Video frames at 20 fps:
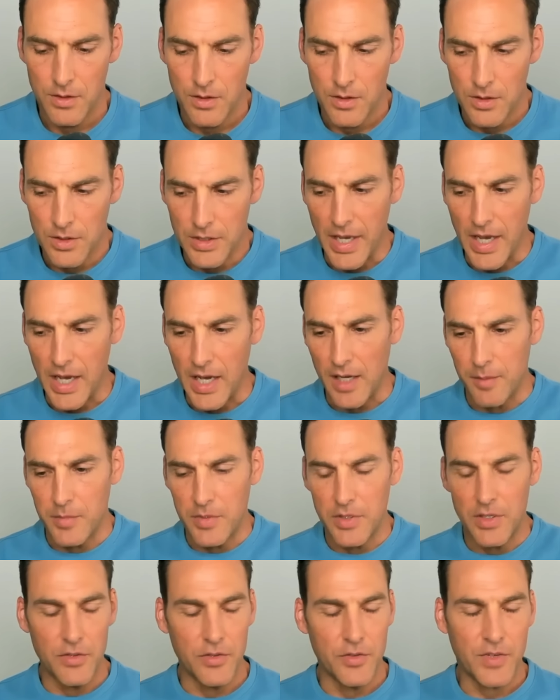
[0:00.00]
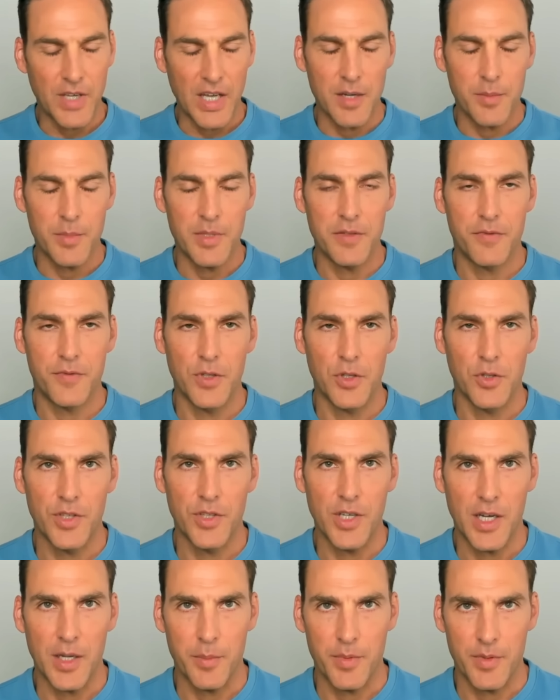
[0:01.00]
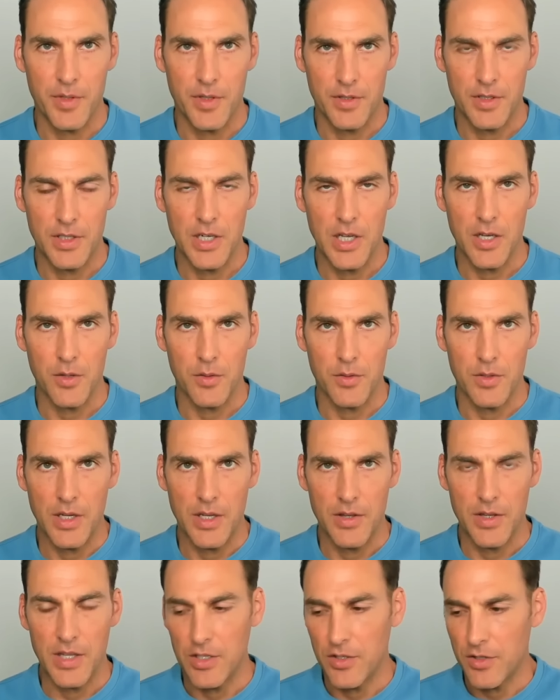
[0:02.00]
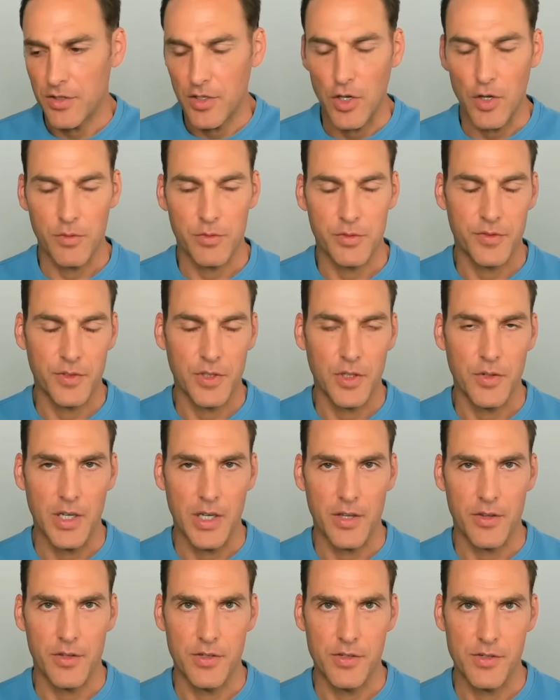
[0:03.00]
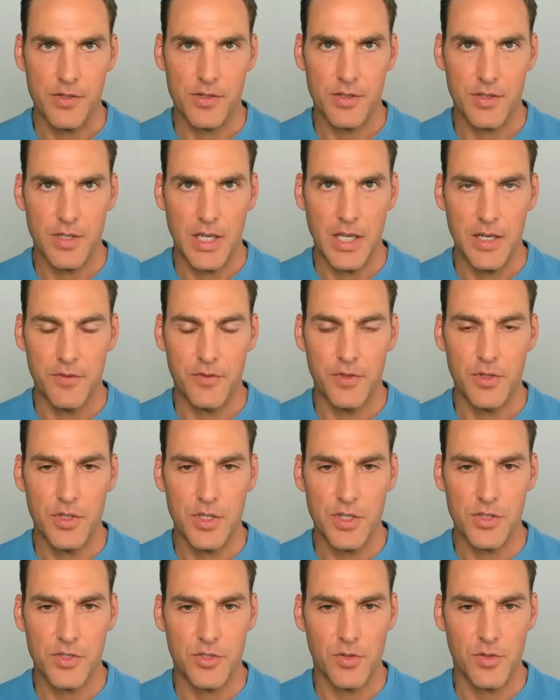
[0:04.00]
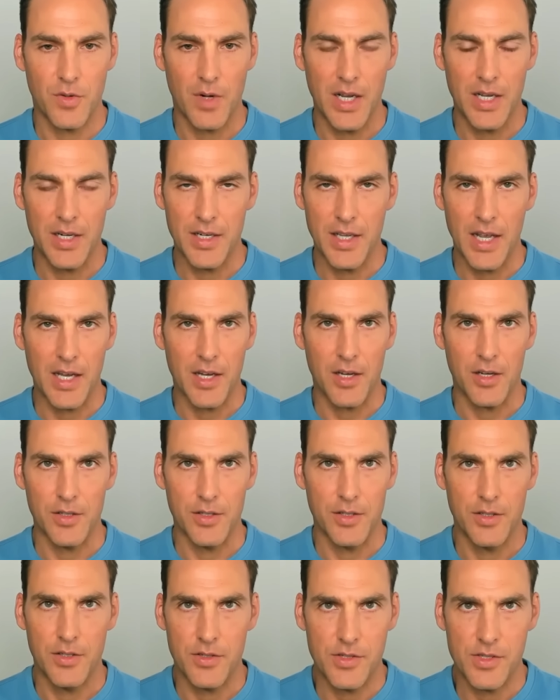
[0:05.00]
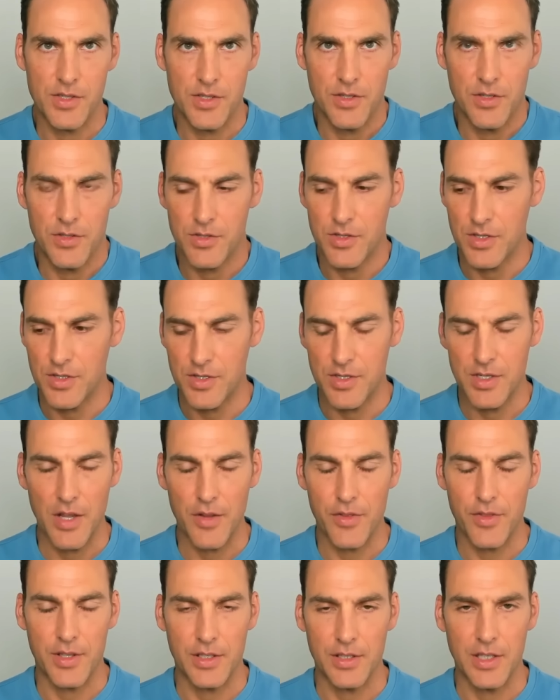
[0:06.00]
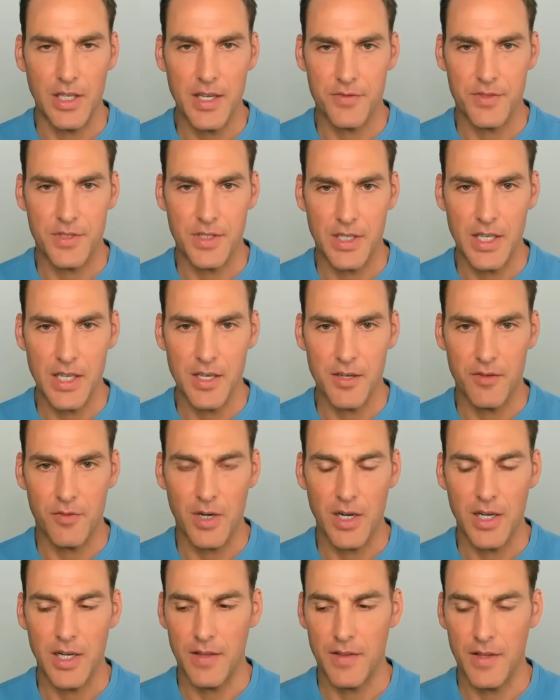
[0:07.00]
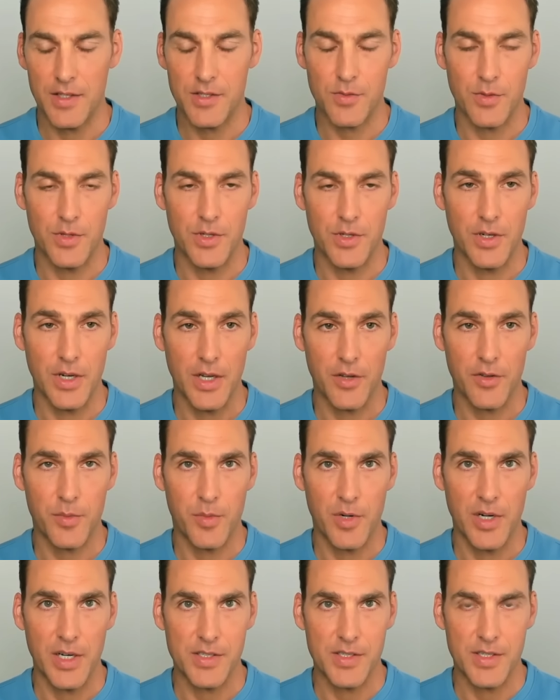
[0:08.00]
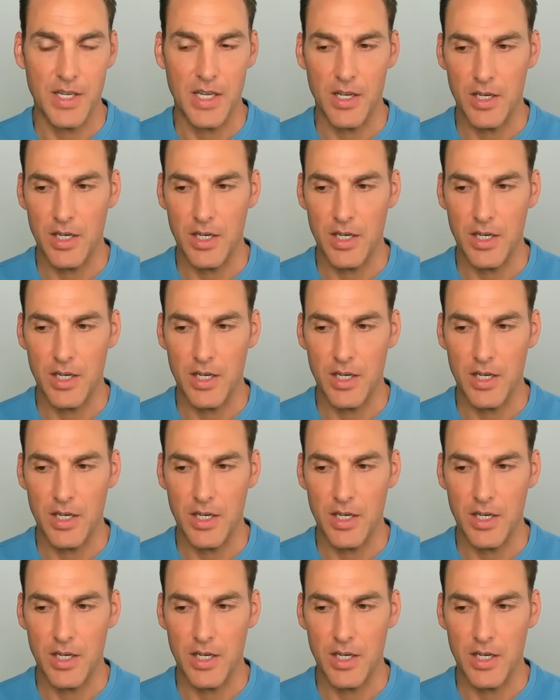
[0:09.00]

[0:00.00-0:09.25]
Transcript: Yeah, you've got to be filled up, you know, and then you can overflow to others. And if you're just drained out, there's just nothing left to give, right? And that's when your health breaks down.